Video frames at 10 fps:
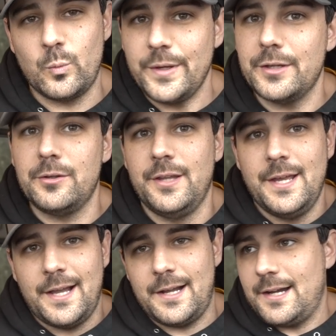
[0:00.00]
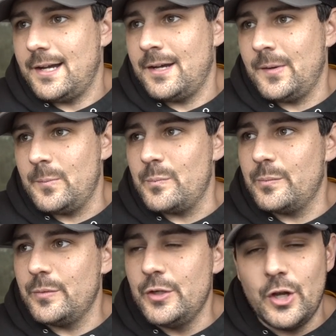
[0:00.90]
wheel. Um,
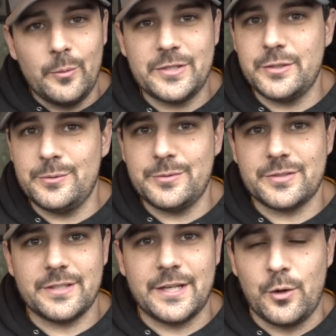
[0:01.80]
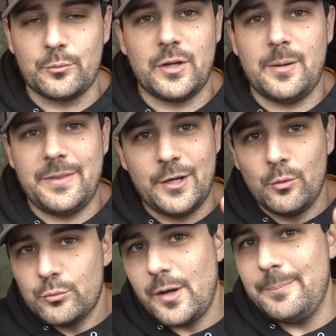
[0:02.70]
no issues. They don't rub. They
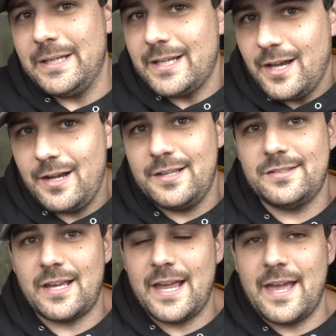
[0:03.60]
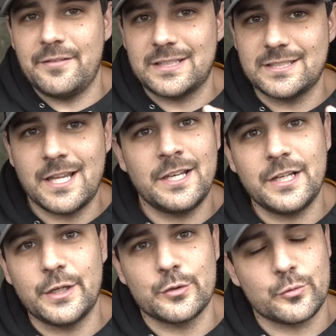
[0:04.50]
don't rub because I have
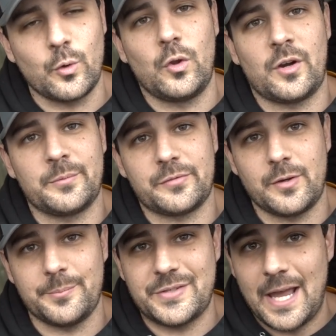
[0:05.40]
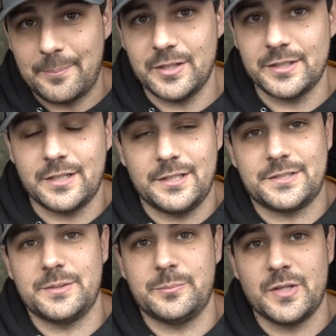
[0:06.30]
extended control arms from Top Gun
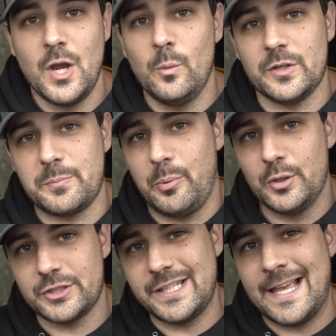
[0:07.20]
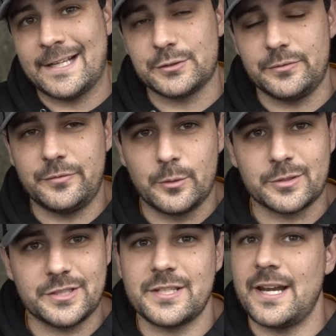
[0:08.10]
Customs, which push the axle
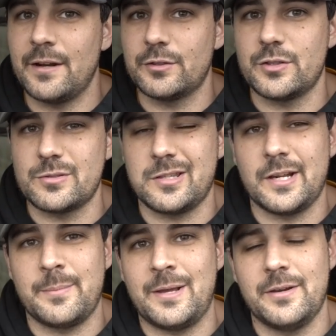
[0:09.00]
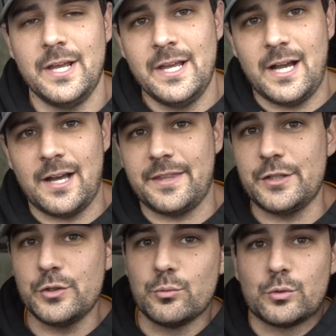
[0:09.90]
forward just an ever so slight amount. Uh, they
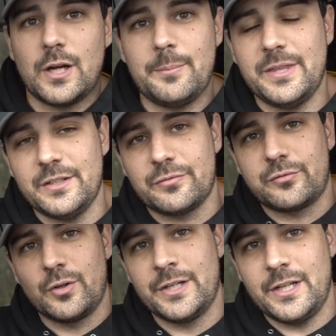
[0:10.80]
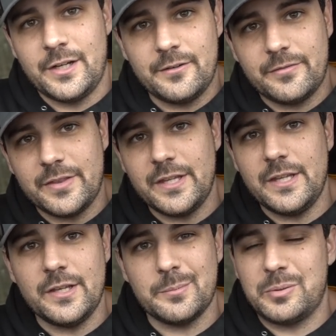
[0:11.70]
do rub the front of
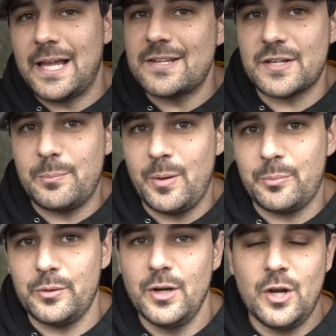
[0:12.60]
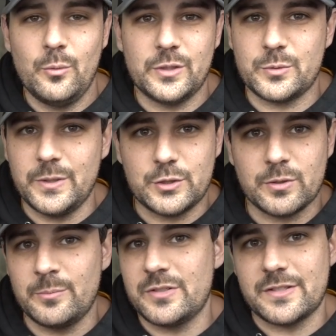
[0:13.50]
the plastic bumper, which we
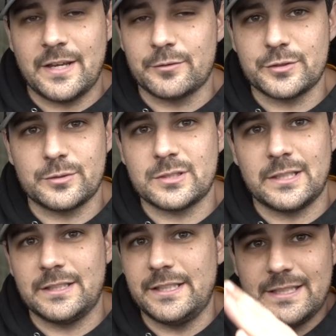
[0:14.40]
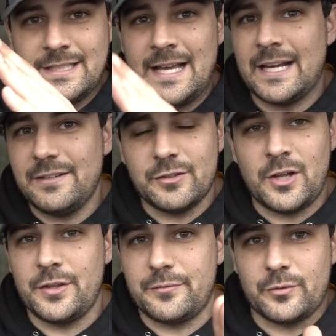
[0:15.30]
trim just ever so slightly, not even
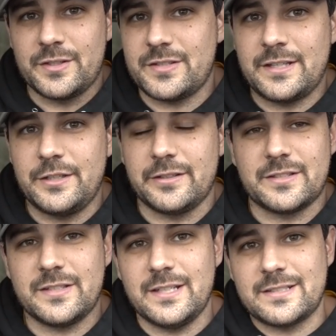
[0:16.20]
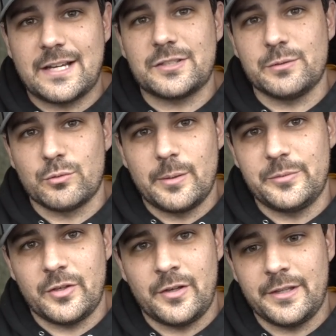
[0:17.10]
on the front side that you can see. It's actually
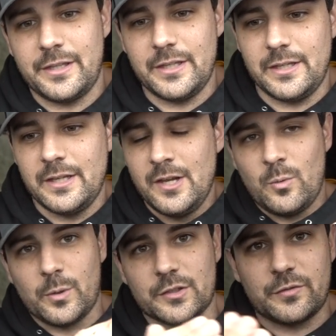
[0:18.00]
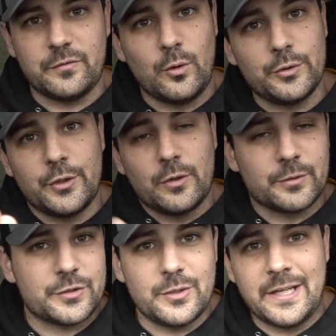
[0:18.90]
rubs on the, where it's folded
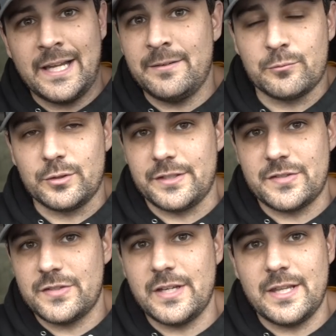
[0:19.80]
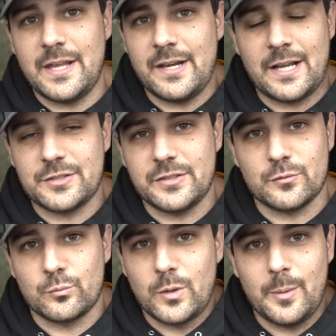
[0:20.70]
over, so you can't even really see that it actually
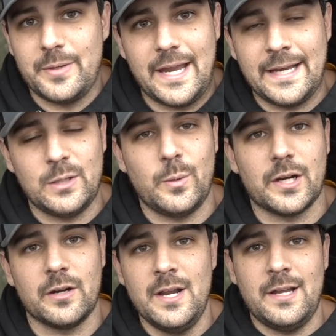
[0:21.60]
is rubbed anywhere,